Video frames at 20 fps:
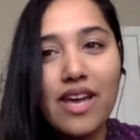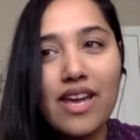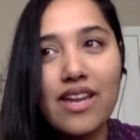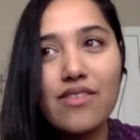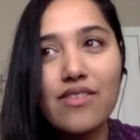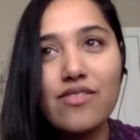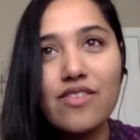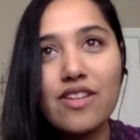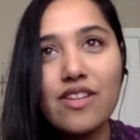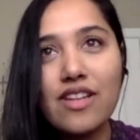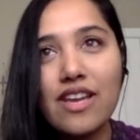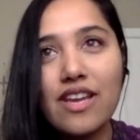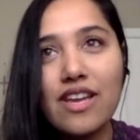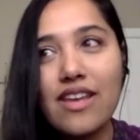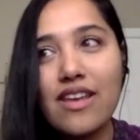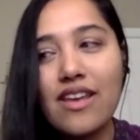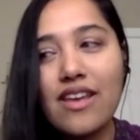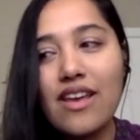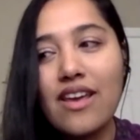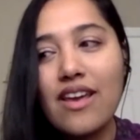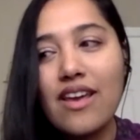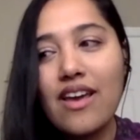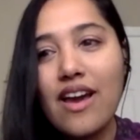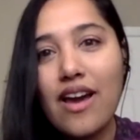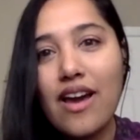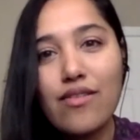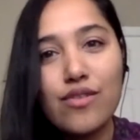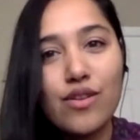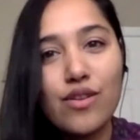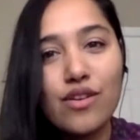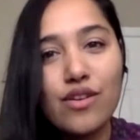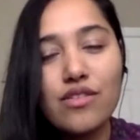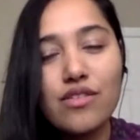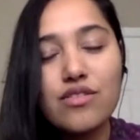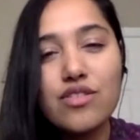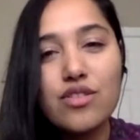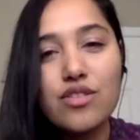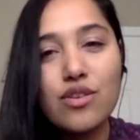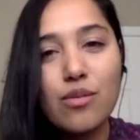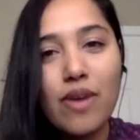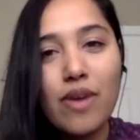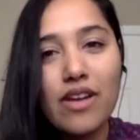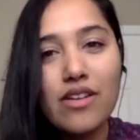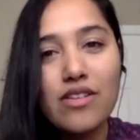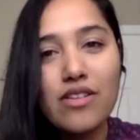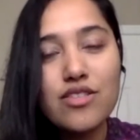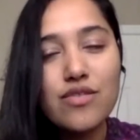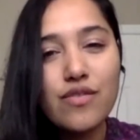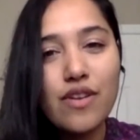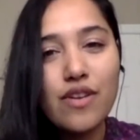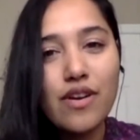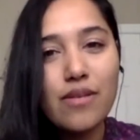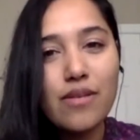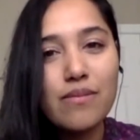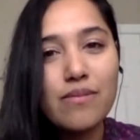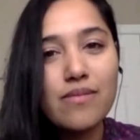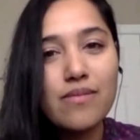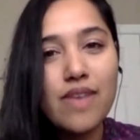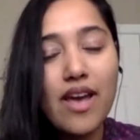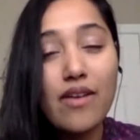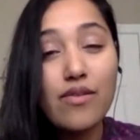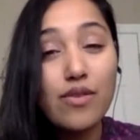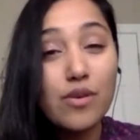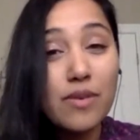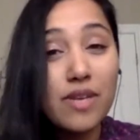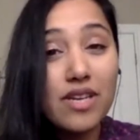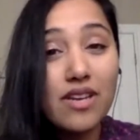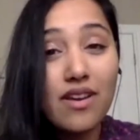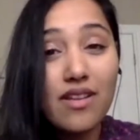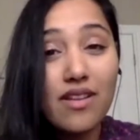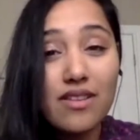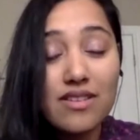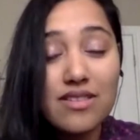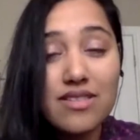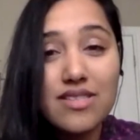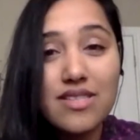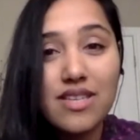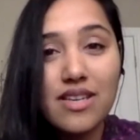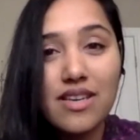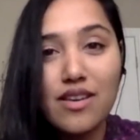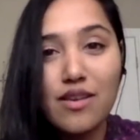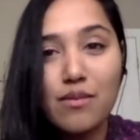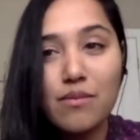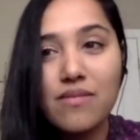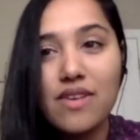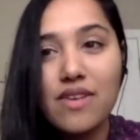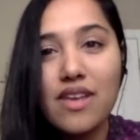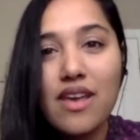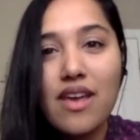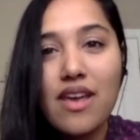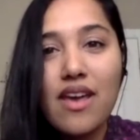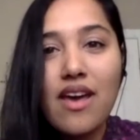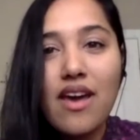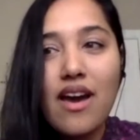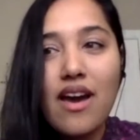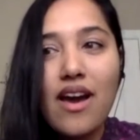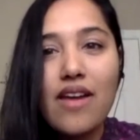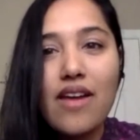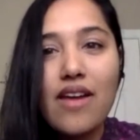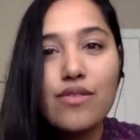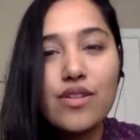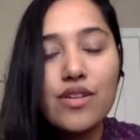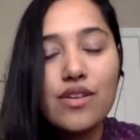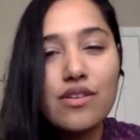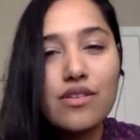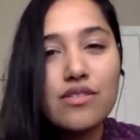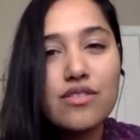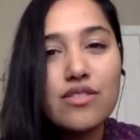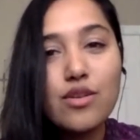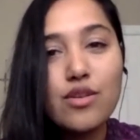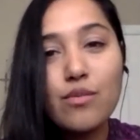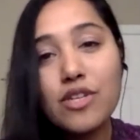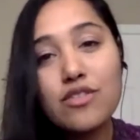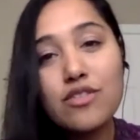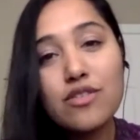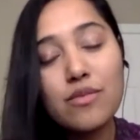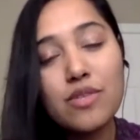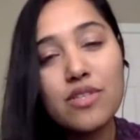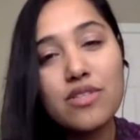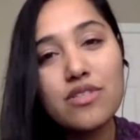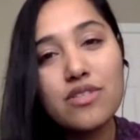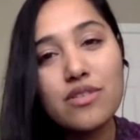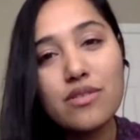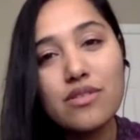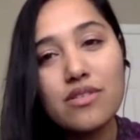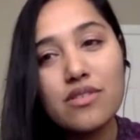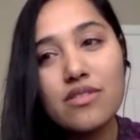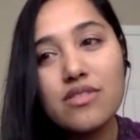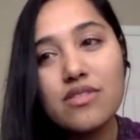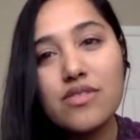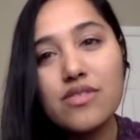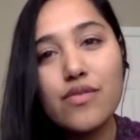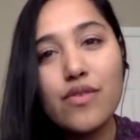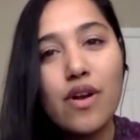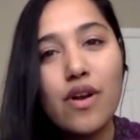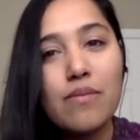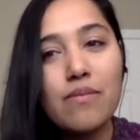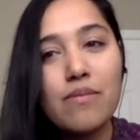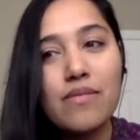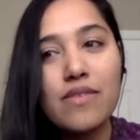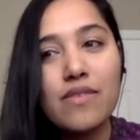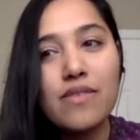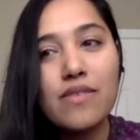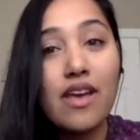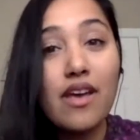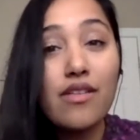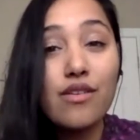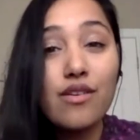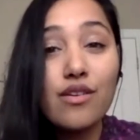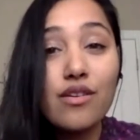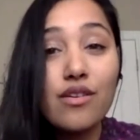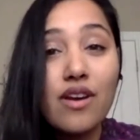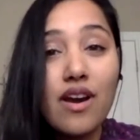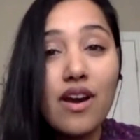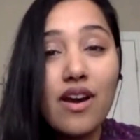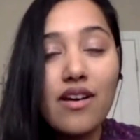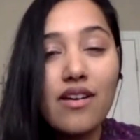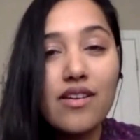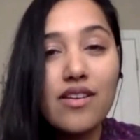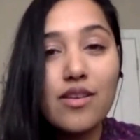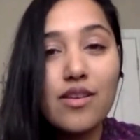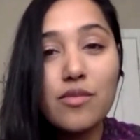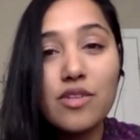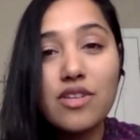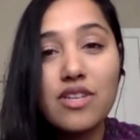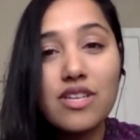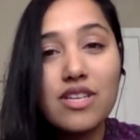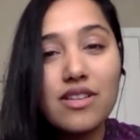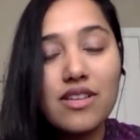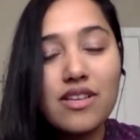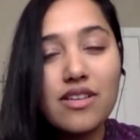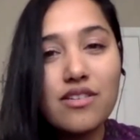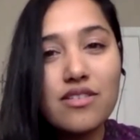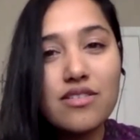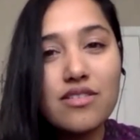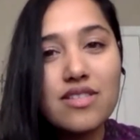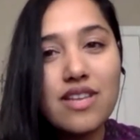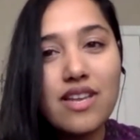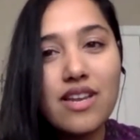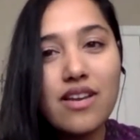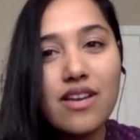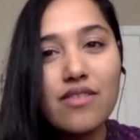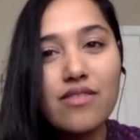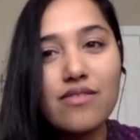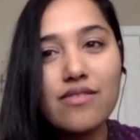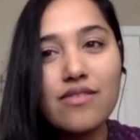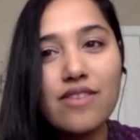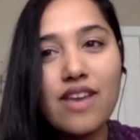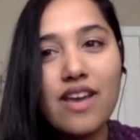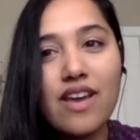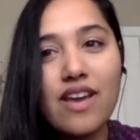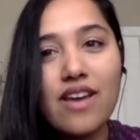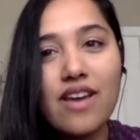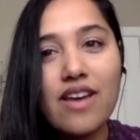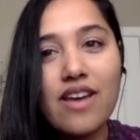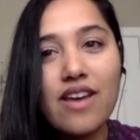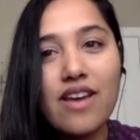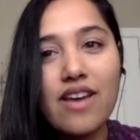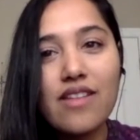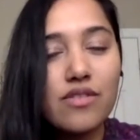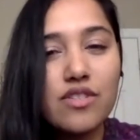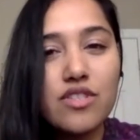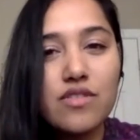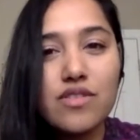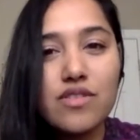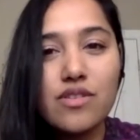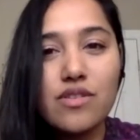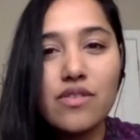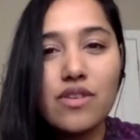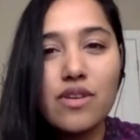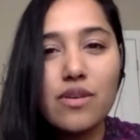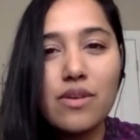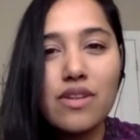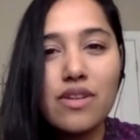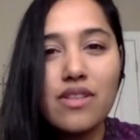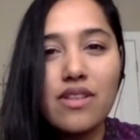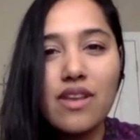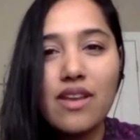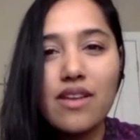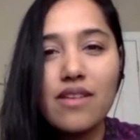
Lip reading: And I feel like I've learned so much from everybody on this team. I've learned so much from the students, from the other community leaders that I've had the privilege of serving with.